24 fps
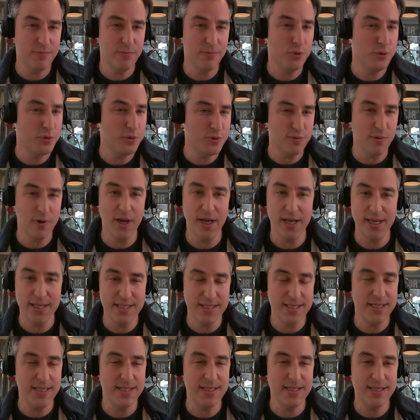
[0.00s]
roots, rind,
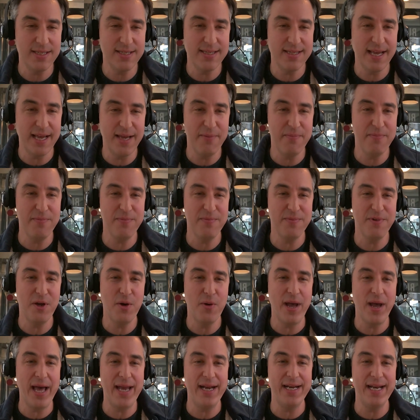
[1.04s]
seeds, and stem, no
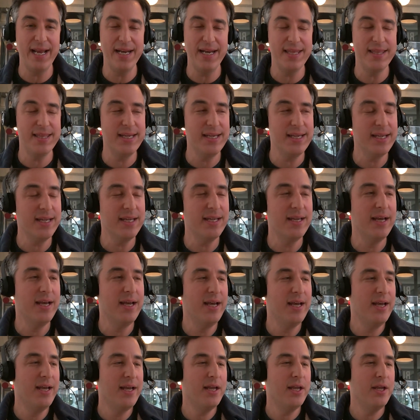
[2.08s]
added anything.
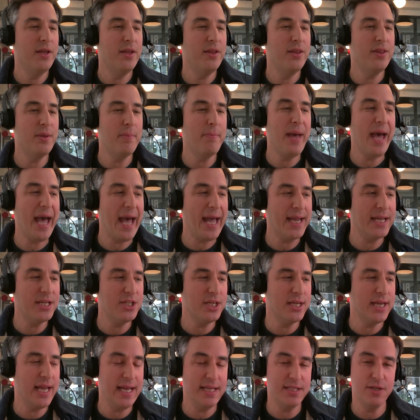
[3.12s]
The
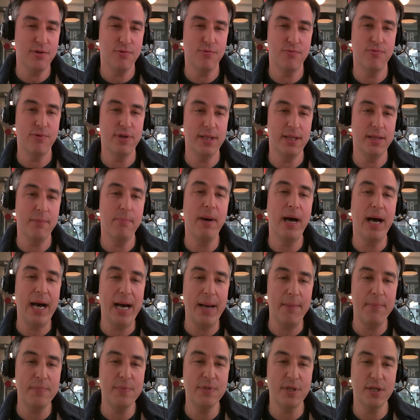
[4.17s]
packaging had to really
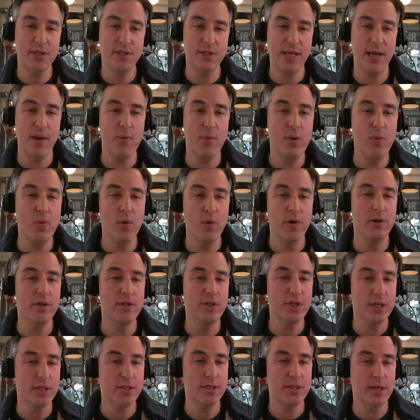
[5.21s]
pop such that we weren't
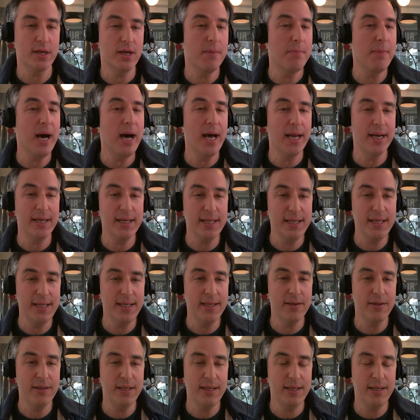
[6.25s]
just a
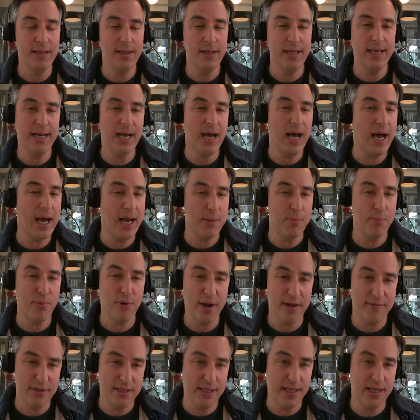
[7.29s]
commodity in a high
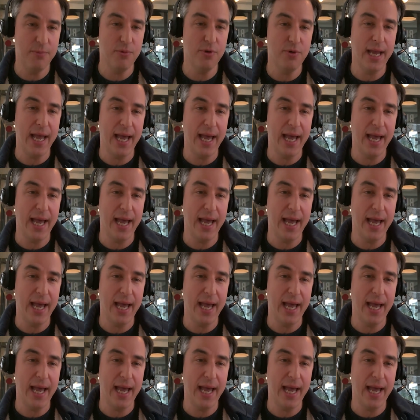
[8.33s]
private label